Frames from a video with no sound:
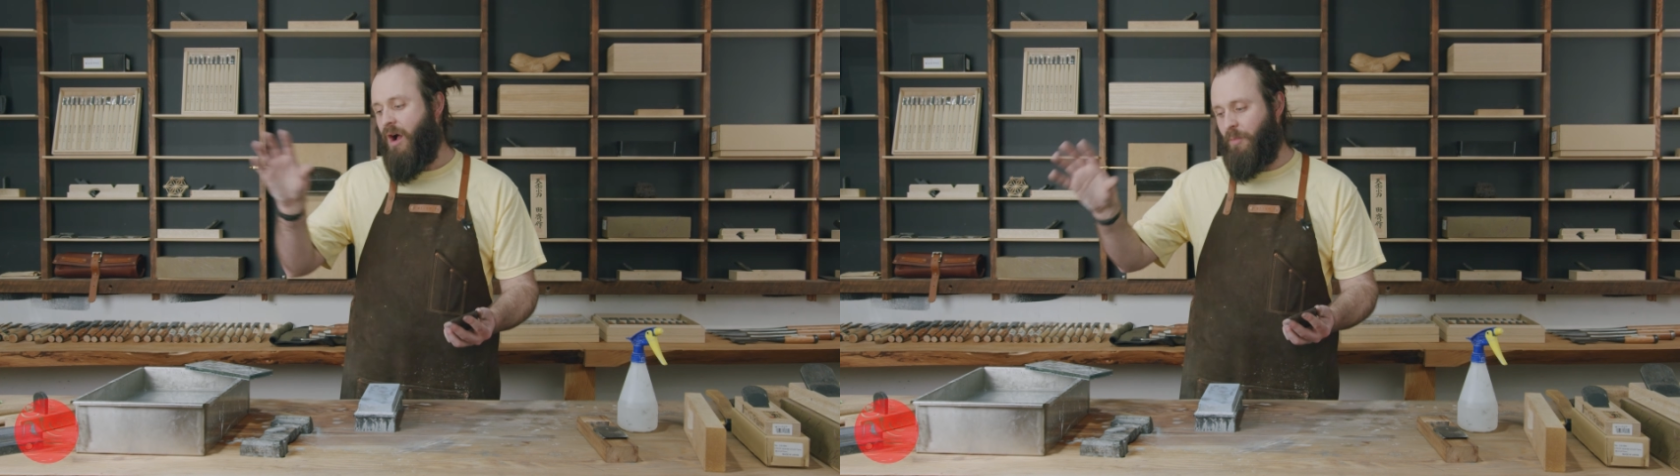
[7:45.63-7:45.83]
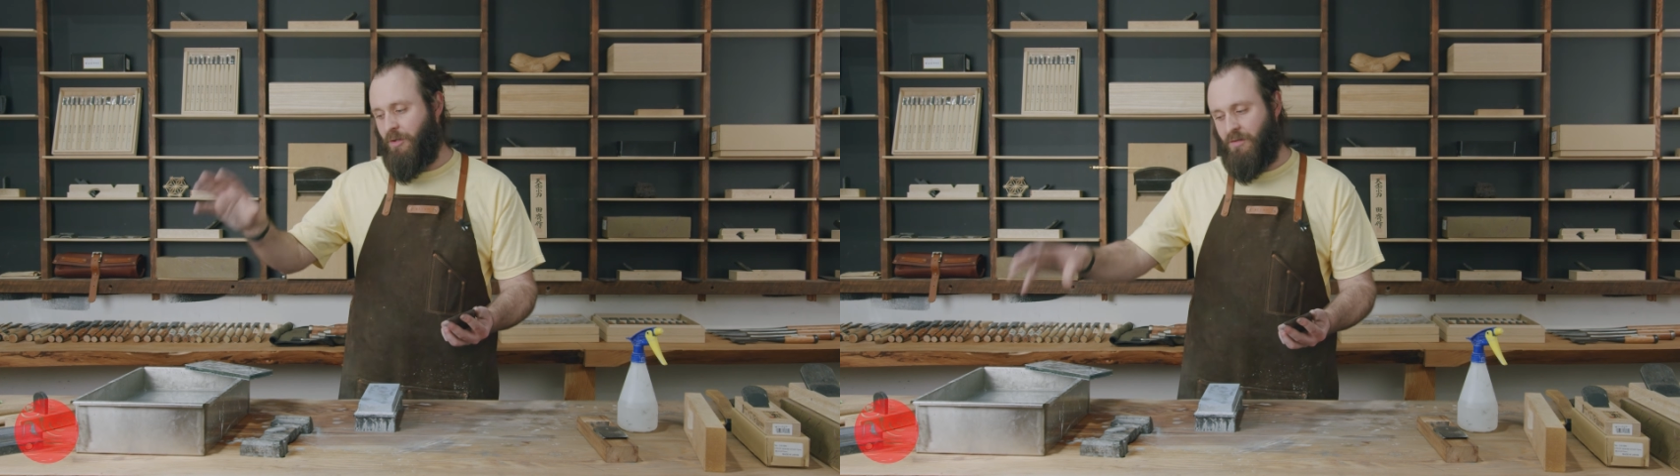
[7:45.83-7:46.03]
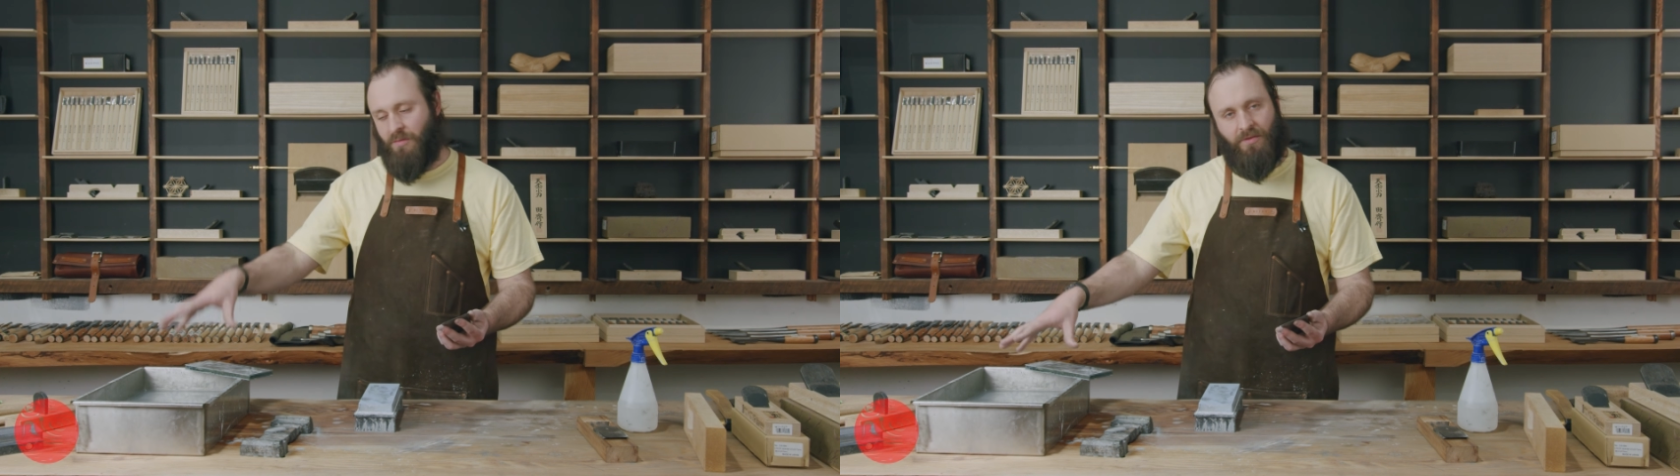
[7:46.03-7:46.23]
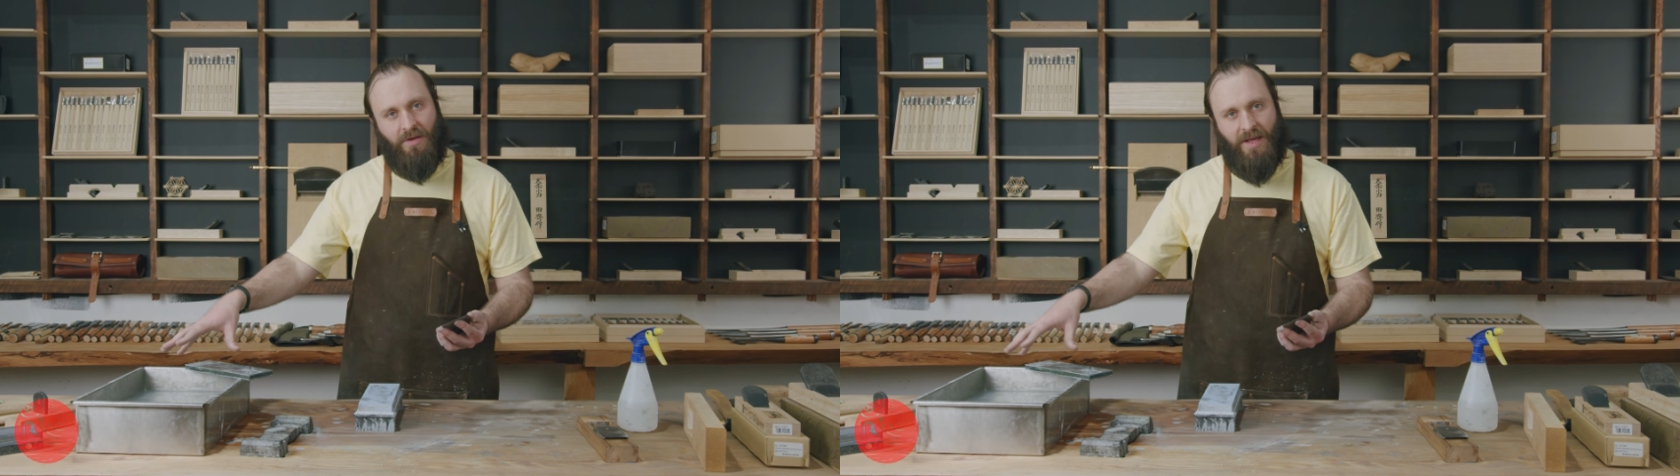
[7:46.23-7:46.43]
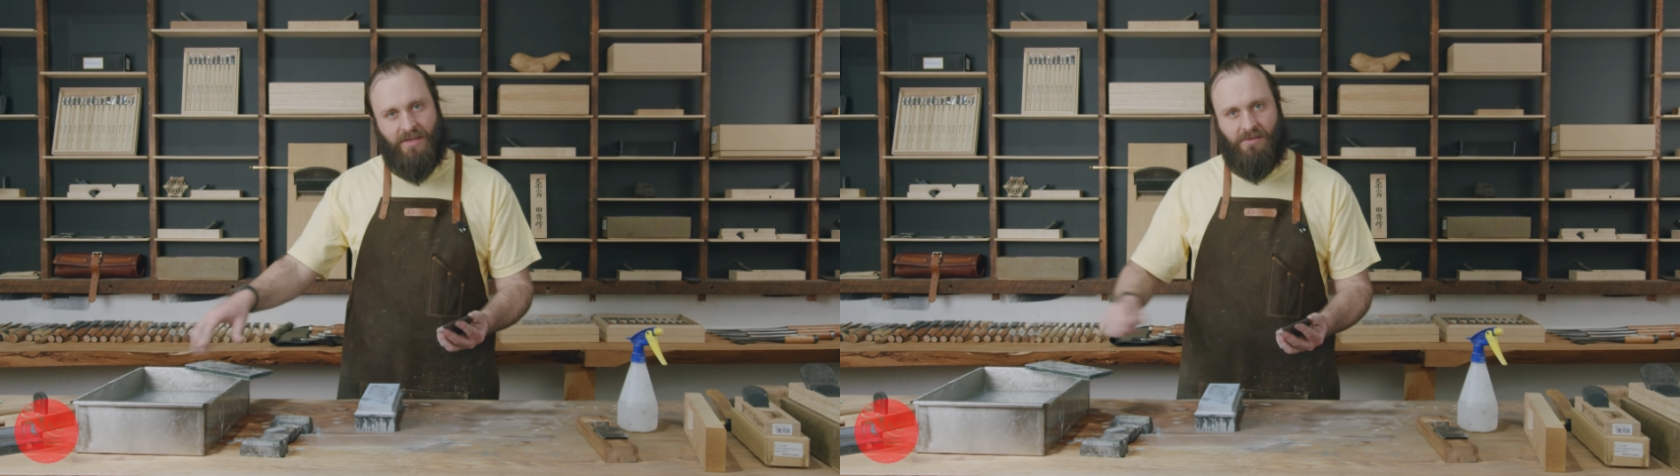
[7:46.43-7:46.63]
I'm going to do a
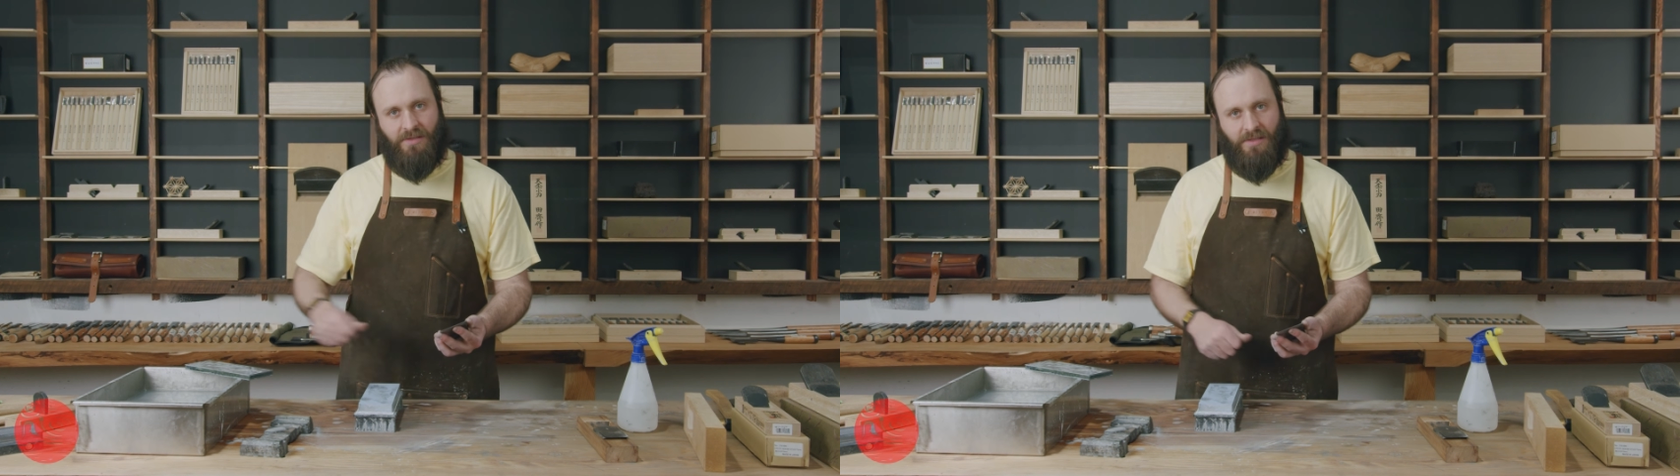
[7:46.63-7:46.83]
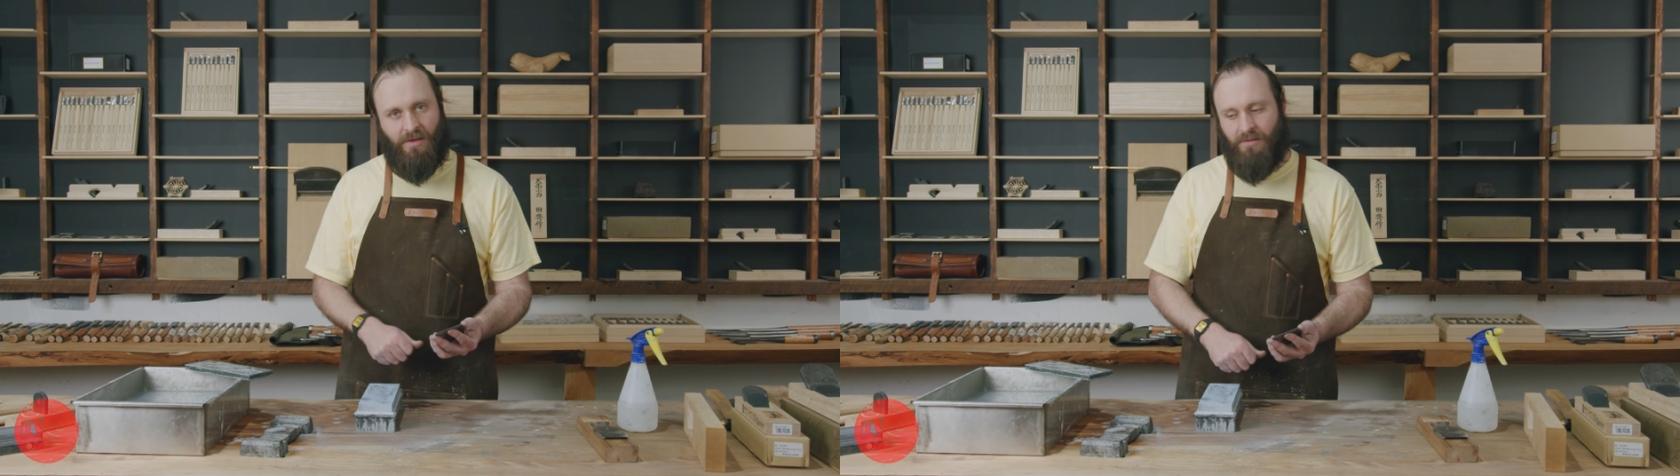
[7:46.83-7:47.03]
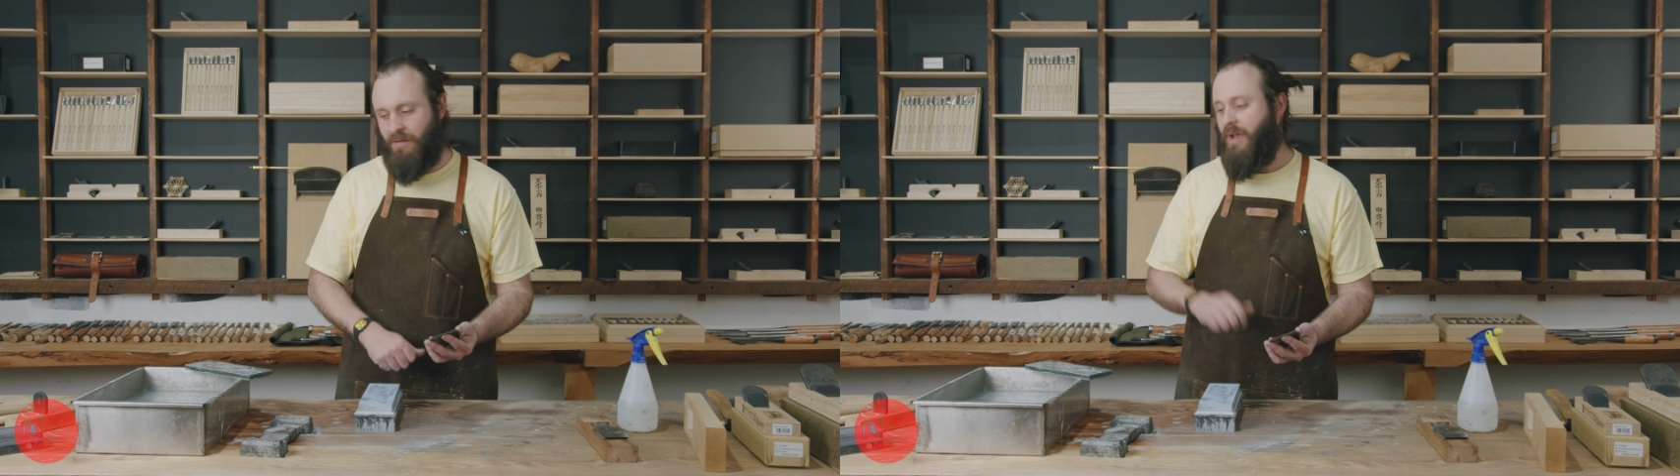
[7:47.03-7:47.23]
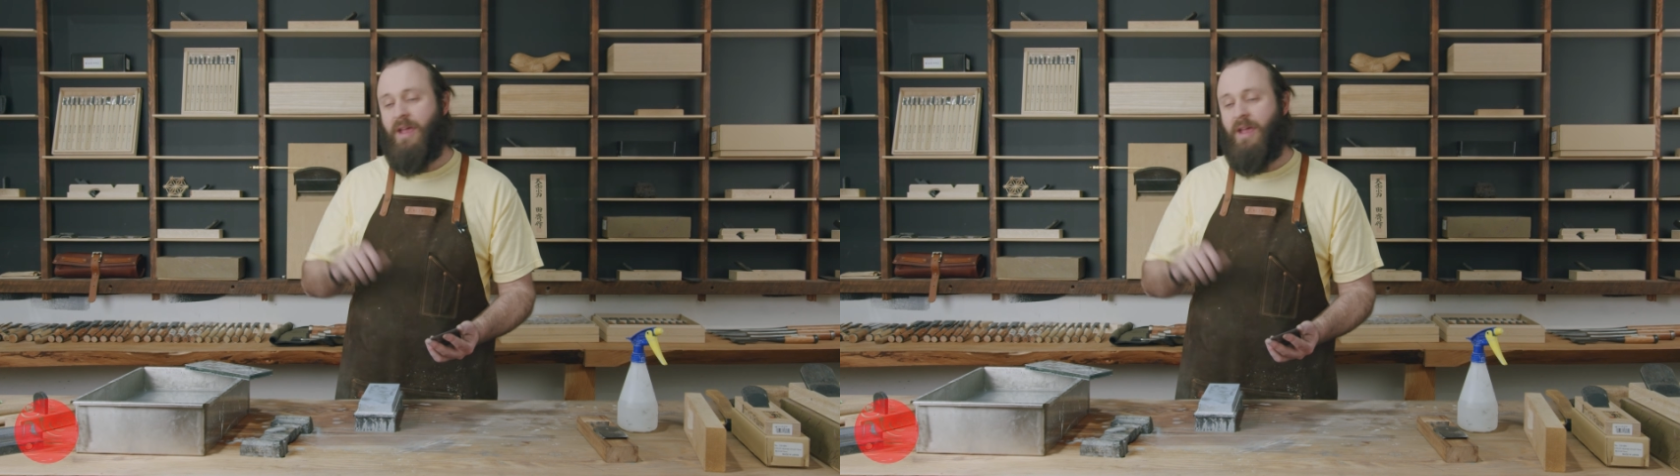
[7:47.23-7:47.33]
3000 grit stone, and